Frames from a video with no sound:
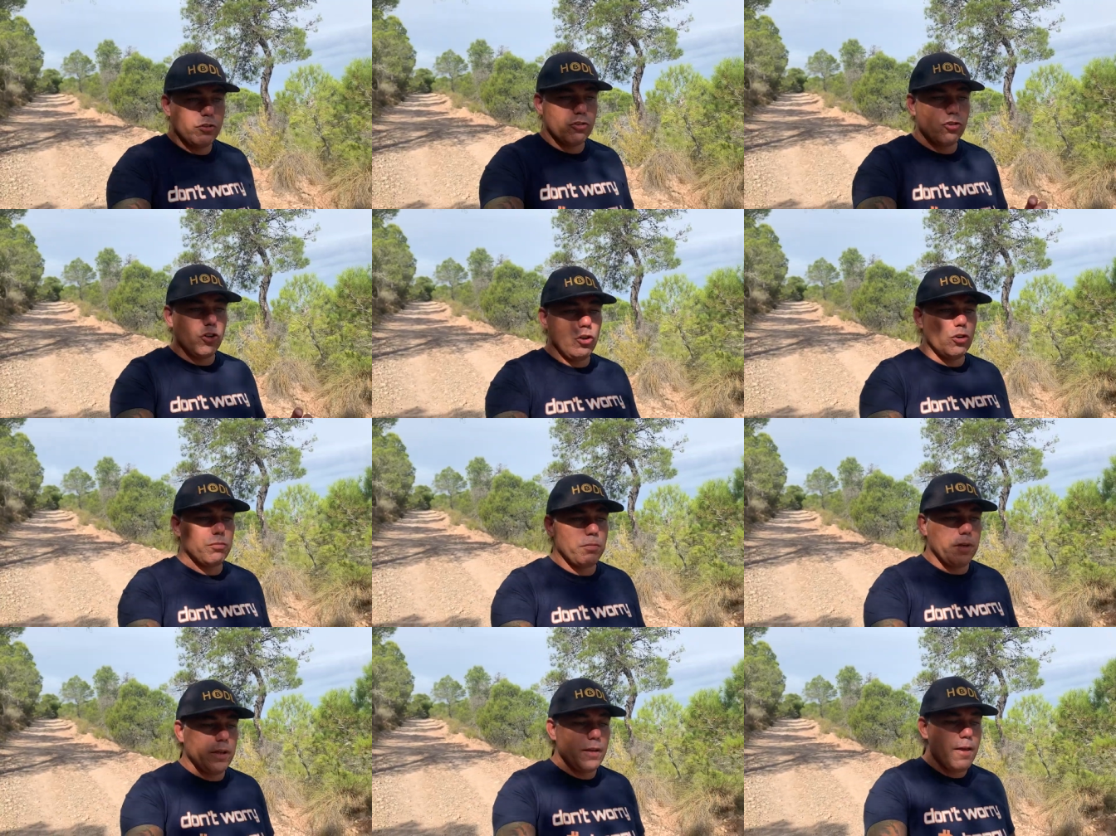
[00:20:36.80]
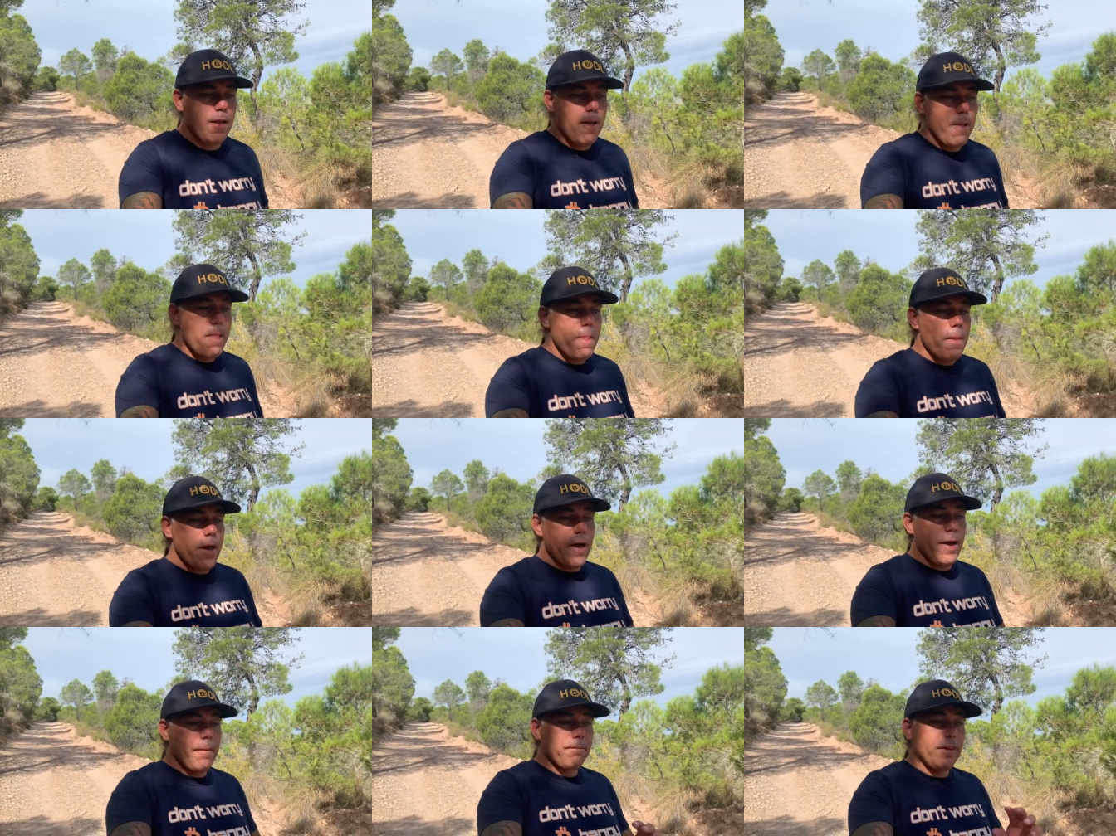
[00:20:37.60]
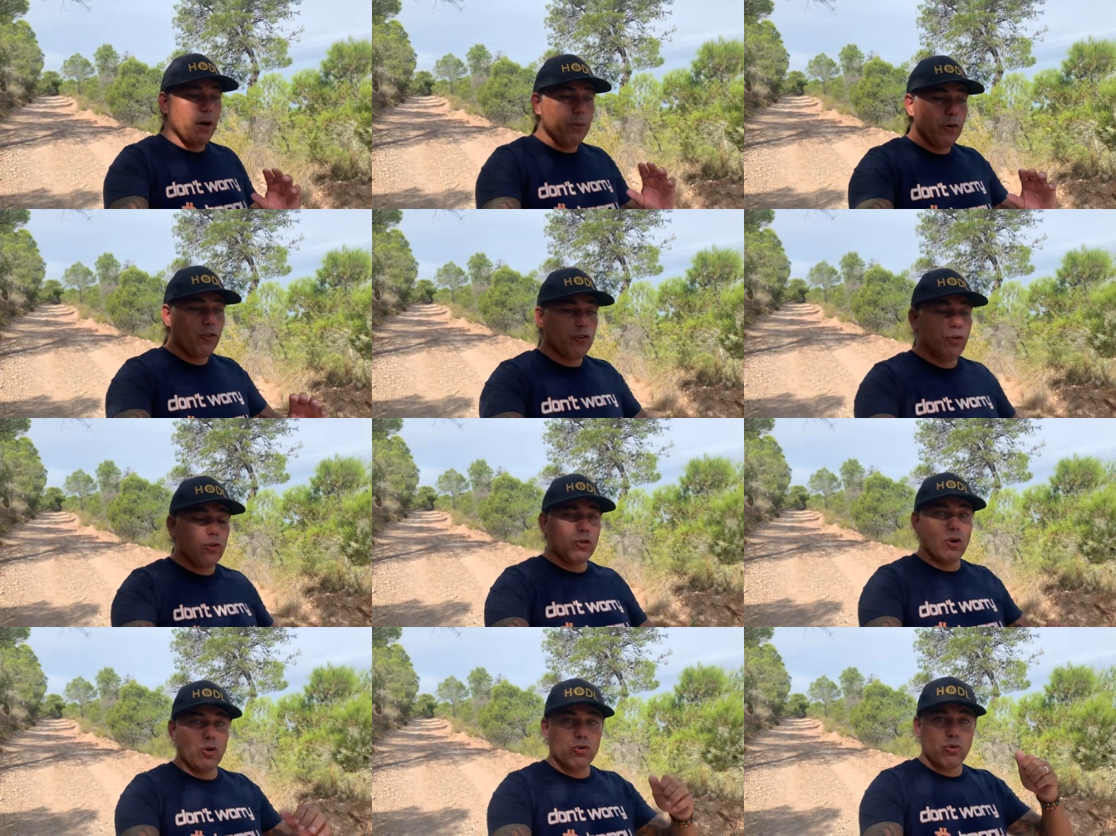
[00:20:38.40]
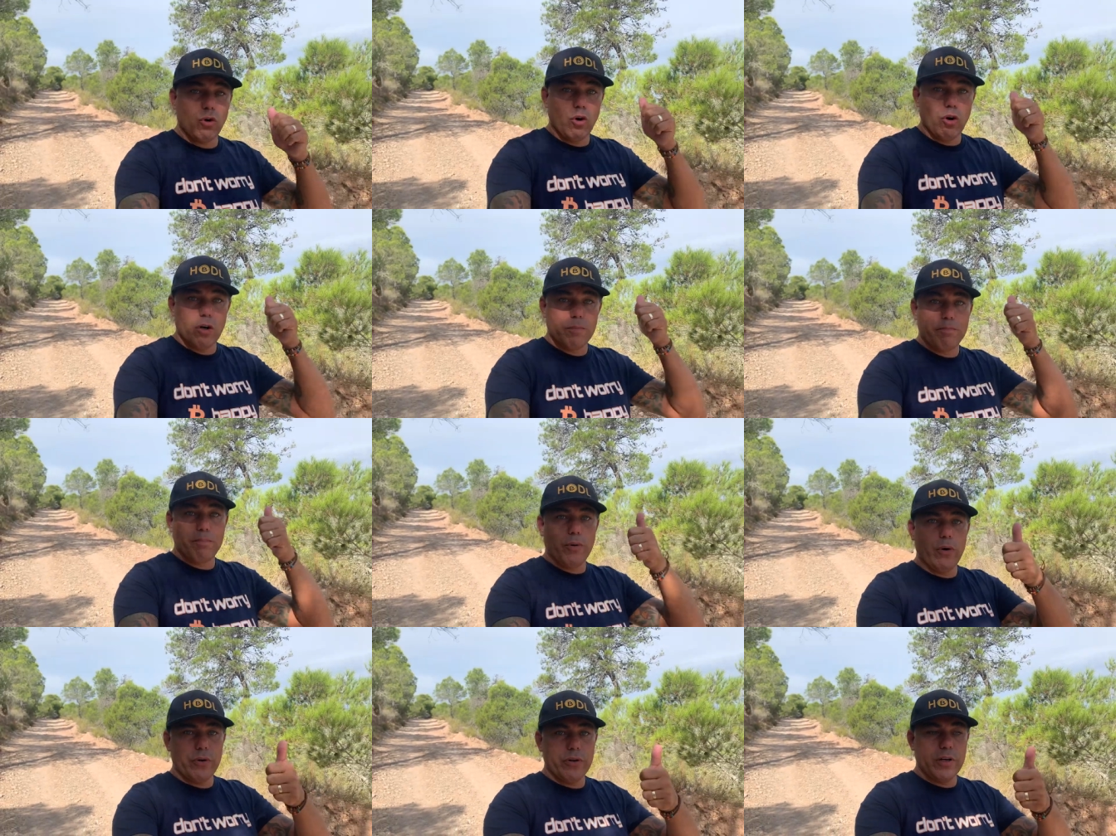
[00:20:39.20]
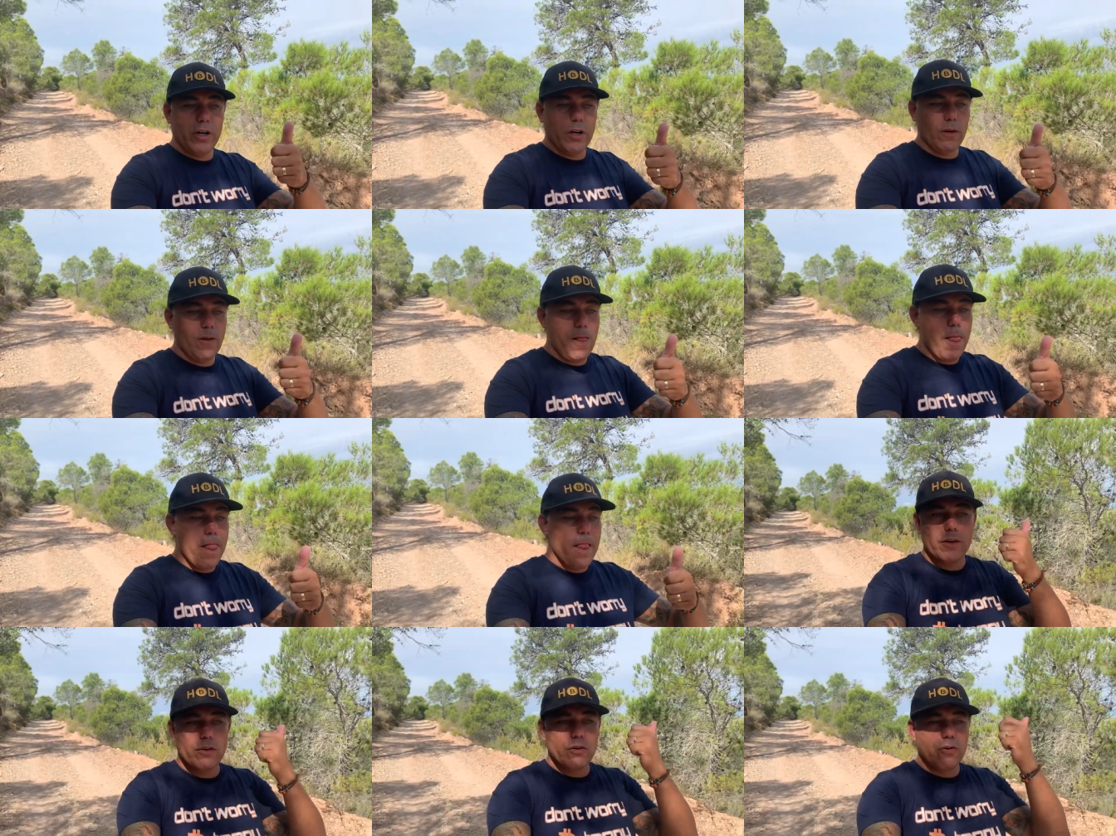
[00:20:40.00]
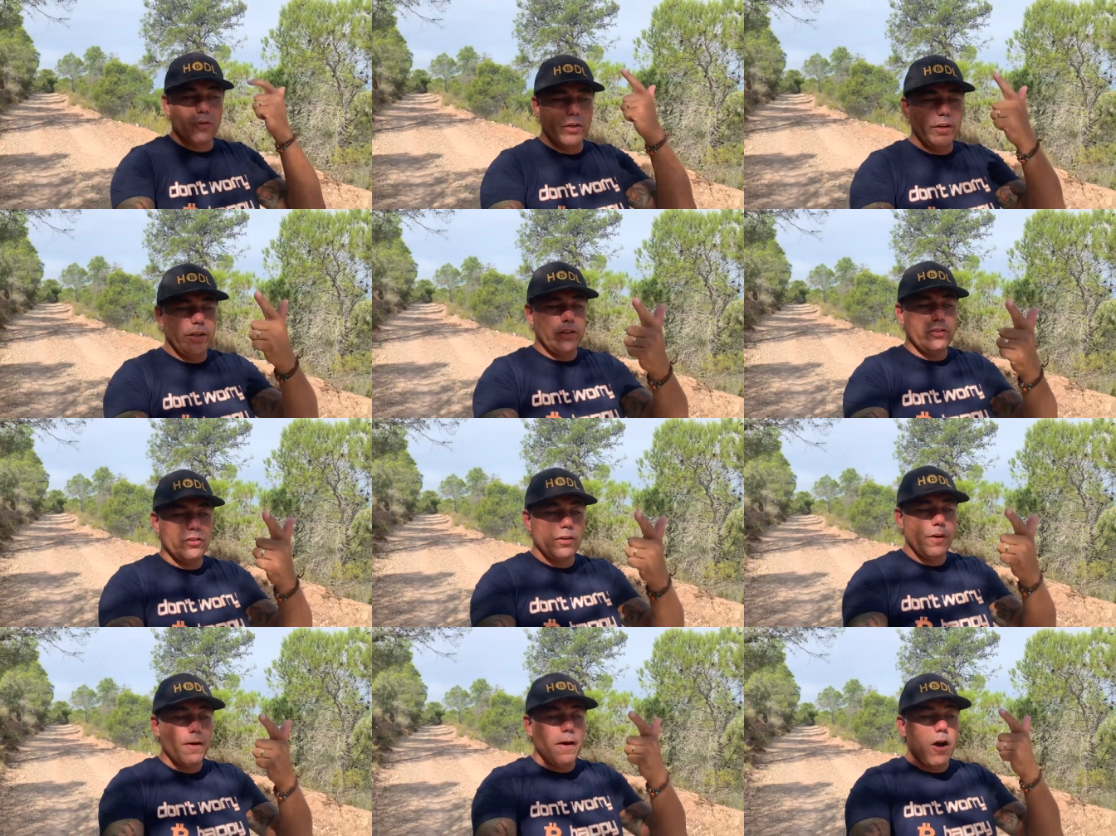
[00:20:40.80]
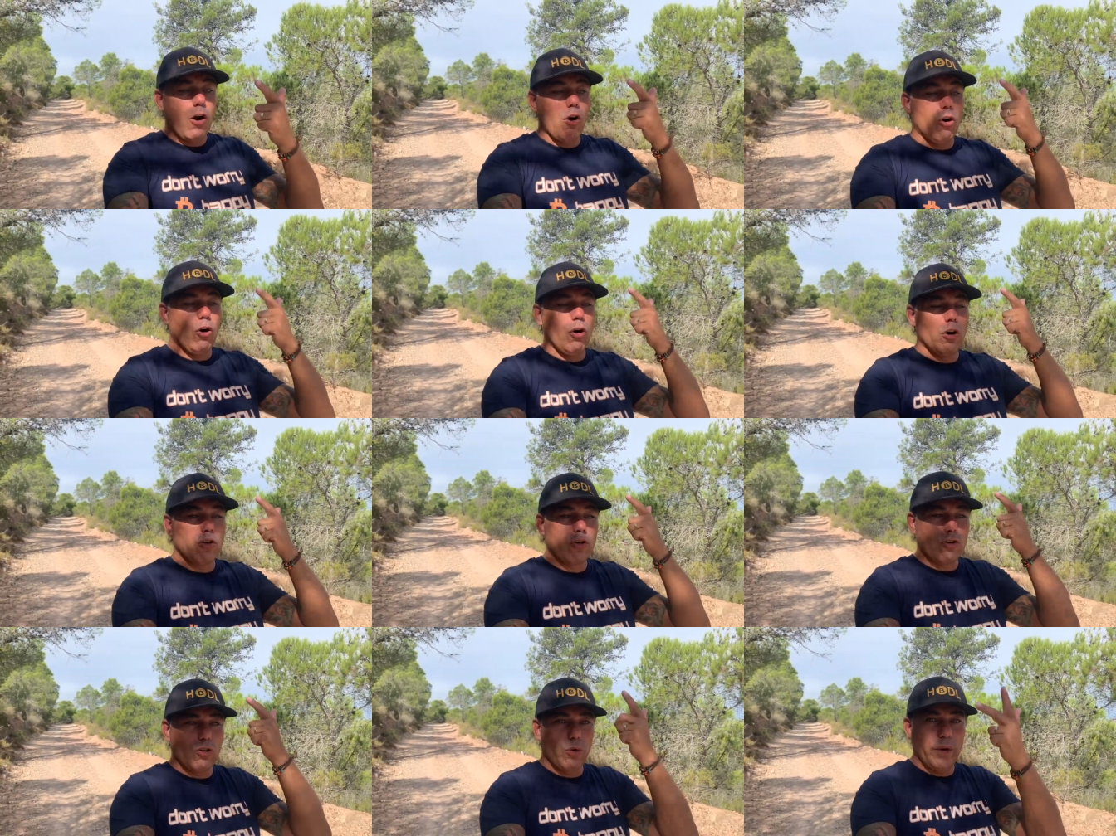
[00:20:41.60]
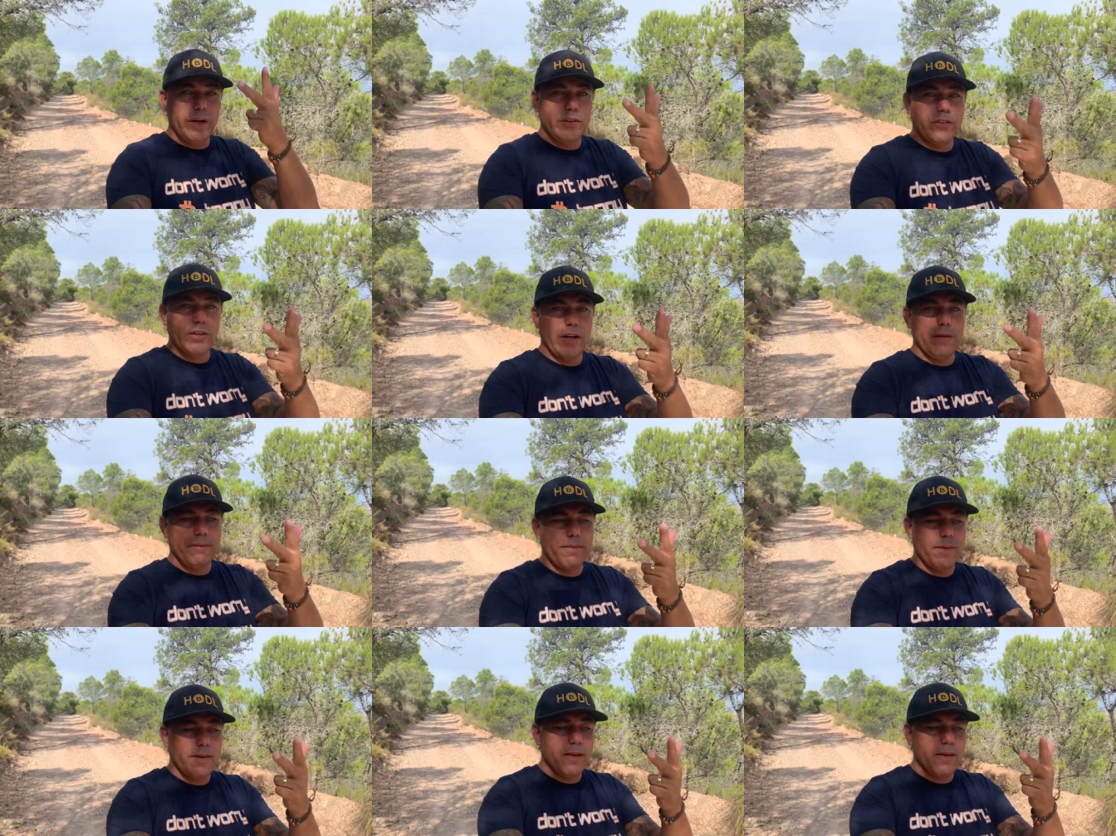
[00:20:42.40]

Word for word: showed me um, that we should go to or Portugal, Greece, or Croatia